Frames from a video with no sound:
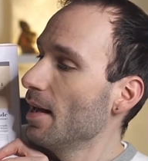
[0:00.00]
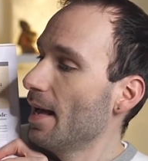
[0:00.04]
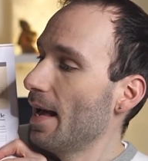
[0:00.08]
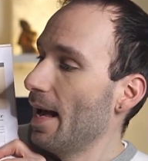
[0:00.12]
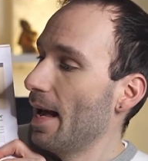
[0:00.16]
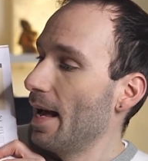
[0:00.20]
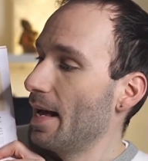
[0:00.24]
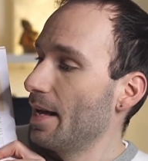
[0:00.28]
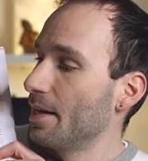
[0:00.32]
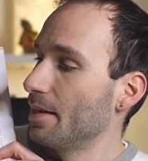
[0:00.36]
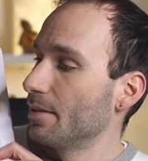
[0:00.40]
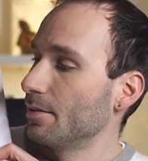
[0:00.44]

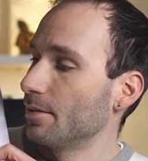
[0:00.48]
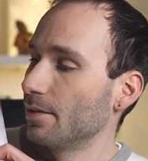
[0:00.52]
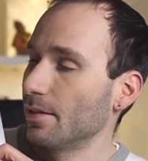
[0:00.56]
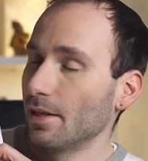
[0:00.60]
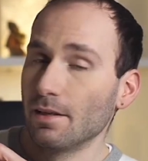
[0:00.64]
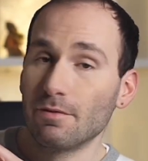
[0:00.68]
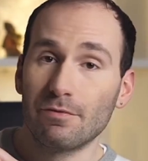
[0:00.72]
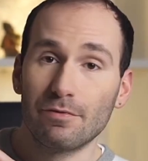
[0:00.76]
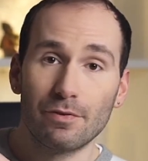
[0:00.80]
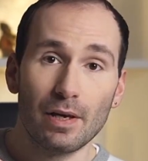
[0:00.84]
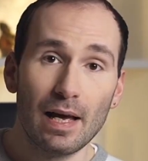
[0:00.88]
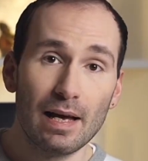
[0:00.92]
and
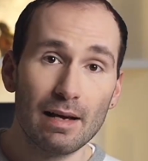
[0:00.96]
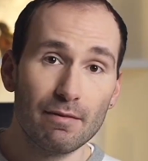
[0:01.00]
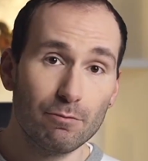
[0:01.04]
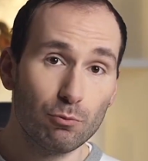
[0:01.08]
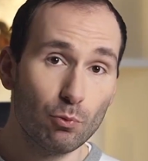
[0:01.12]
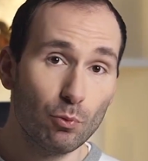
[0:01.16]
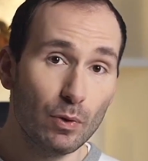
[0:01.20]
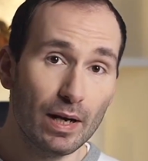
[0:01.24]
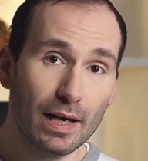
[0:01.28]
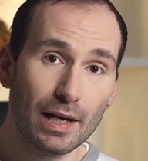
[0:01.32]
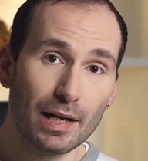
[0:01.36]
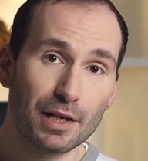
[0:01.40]
if you have
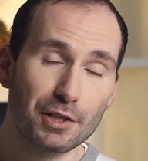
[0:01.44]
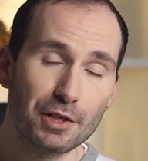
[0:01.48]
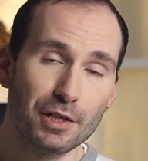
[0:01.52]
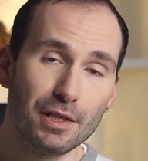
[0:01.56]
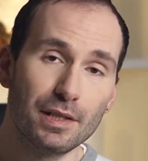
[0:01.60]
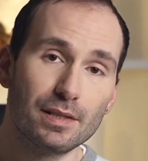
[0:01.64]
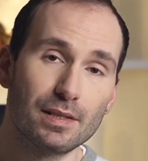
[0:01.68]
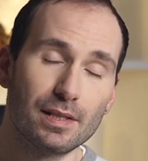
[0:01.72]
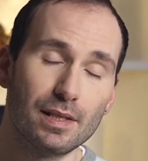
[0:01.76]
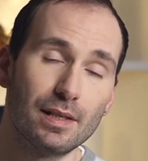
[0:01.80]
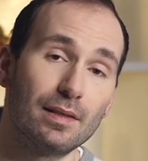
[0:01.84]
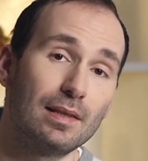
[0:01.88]

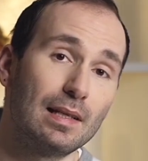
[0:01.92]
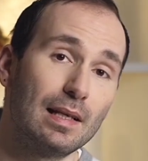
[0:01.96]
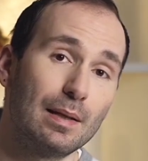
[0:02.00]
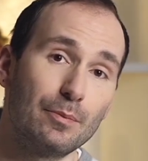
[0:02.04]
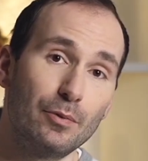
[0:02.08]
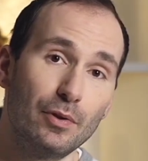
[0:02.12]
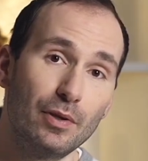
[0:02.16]
worksheets in them,